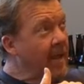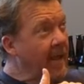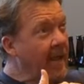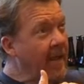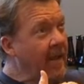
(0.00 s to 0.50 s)

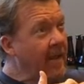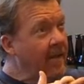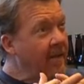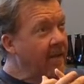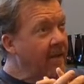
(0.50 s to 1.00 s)

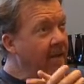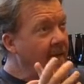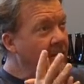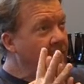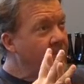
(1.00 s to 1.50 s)
And
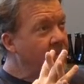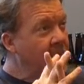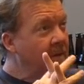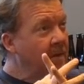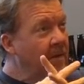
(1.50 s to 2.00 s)
I
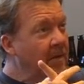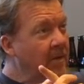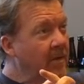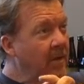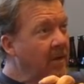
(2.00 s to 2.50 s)

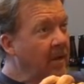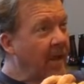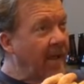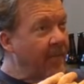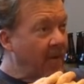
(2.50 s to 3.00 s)

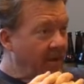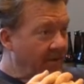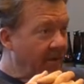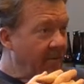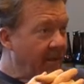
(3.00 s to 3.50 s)
bought
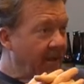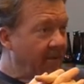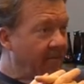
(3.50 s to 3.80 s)
Green Man